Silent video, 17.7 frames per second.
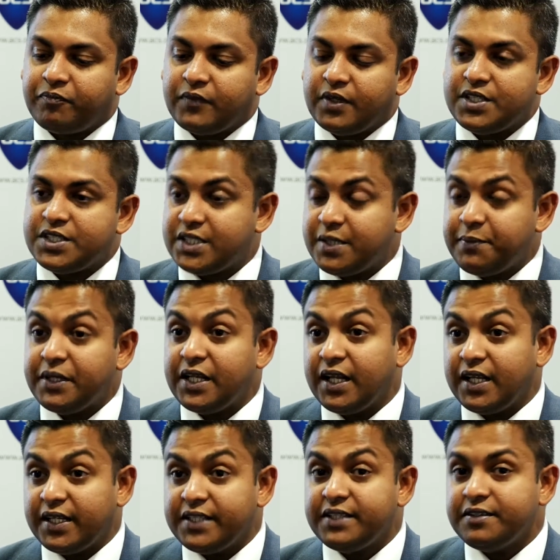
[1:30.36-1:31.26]

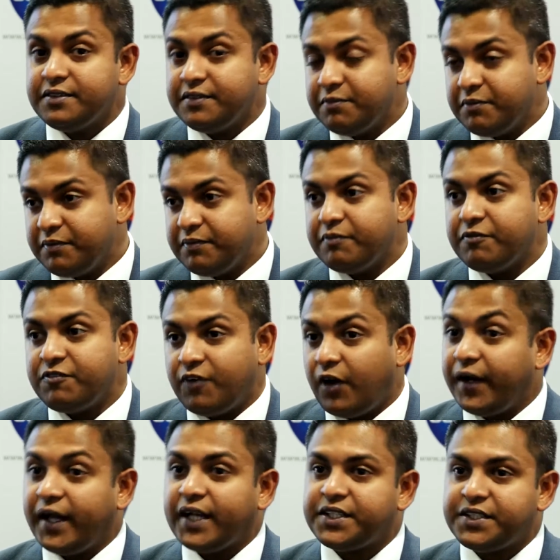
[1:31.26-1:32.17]
Similarly, for
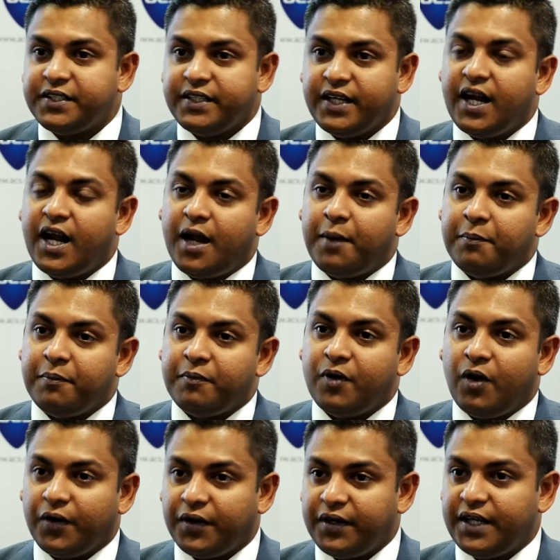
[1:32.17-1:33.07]
next year, I'm
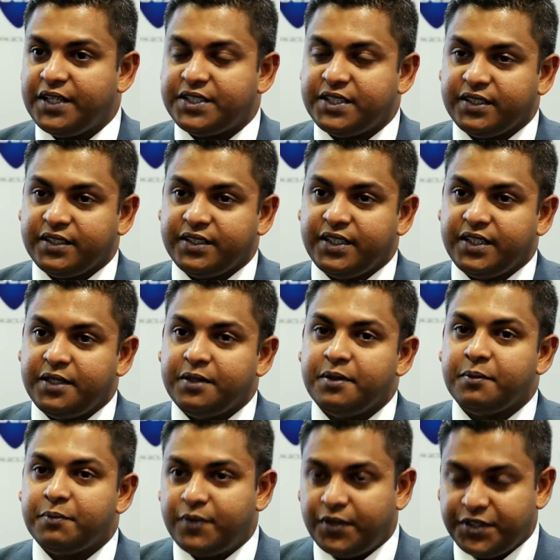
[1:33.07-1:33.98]
organizing the
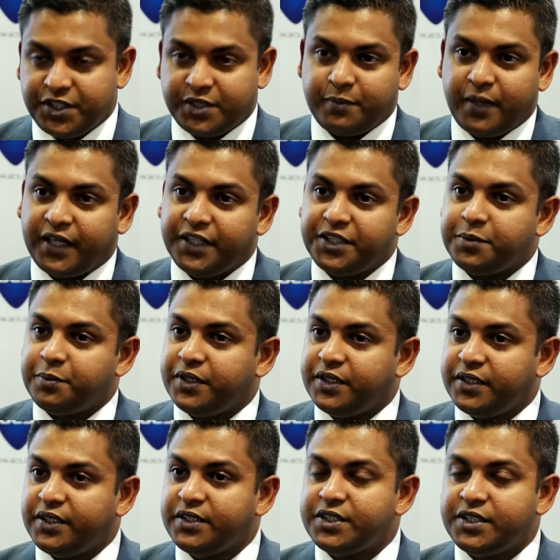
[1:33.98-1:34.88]
Project
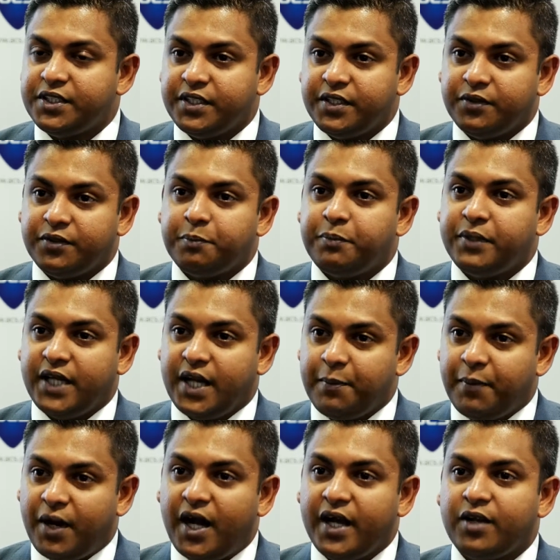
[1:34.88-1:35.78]
Management Institute,
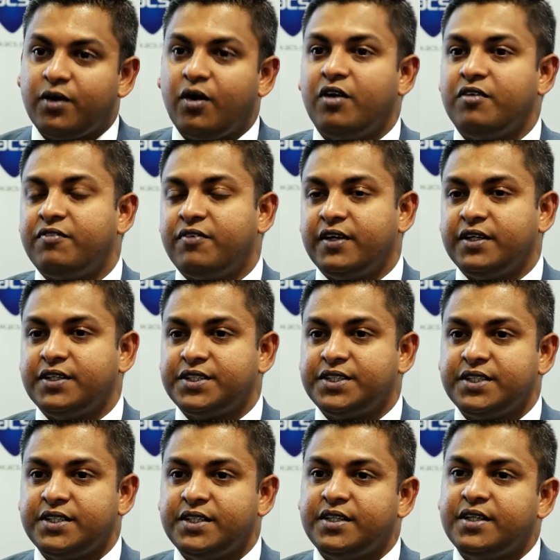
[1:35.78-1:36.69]
PMI Conference,
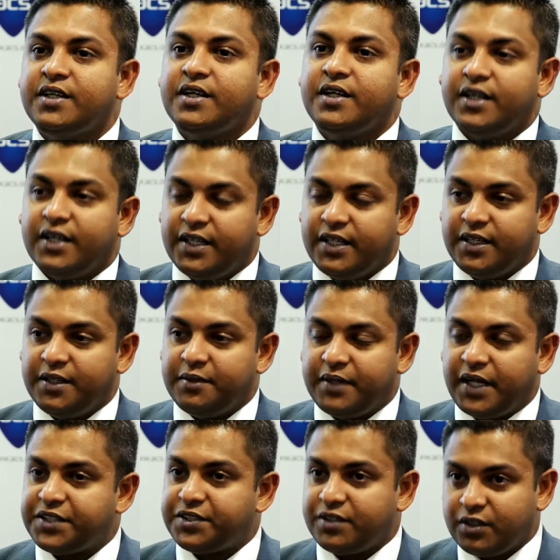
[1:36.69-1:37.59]

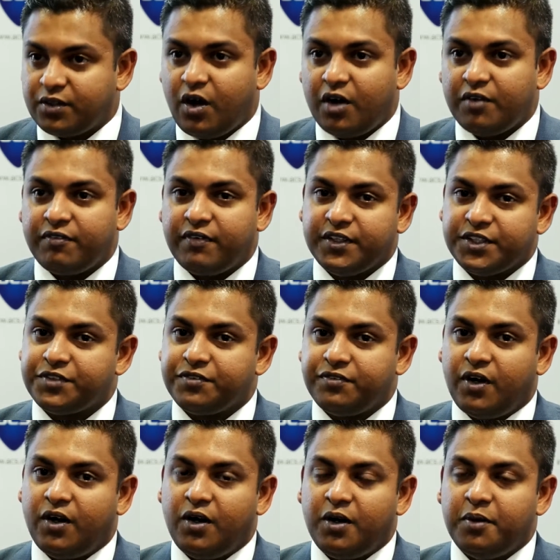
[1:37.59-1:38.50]
National Conference
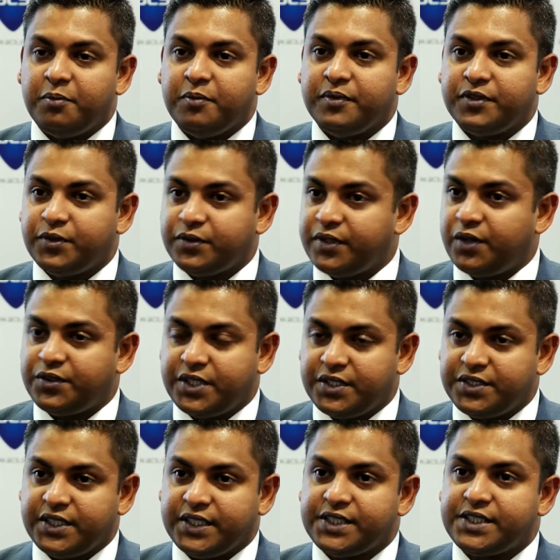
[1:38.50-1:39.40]
for
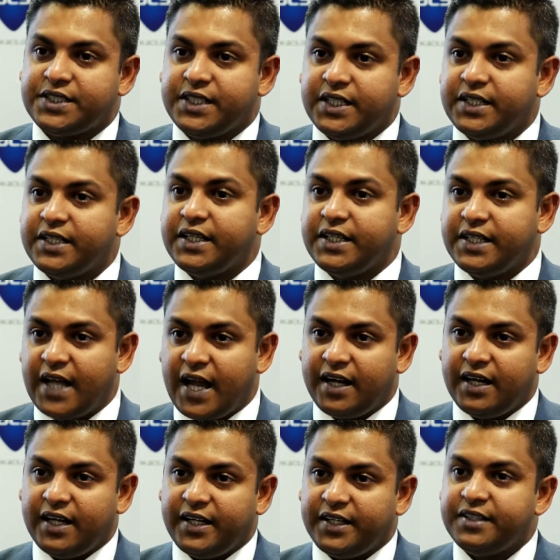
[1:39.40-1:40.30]
2016 in
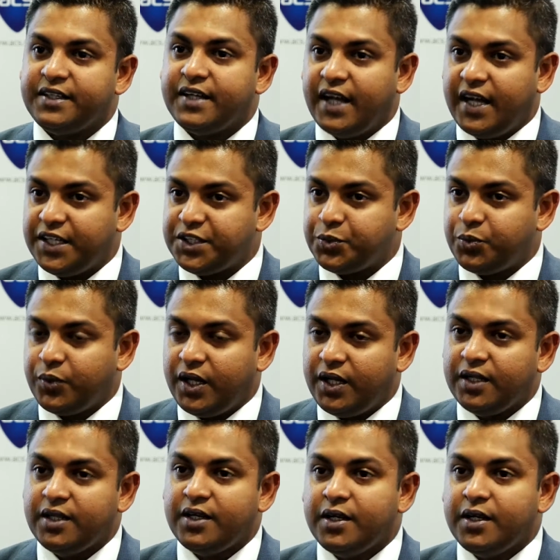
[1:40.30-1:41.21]
Adelaide as well.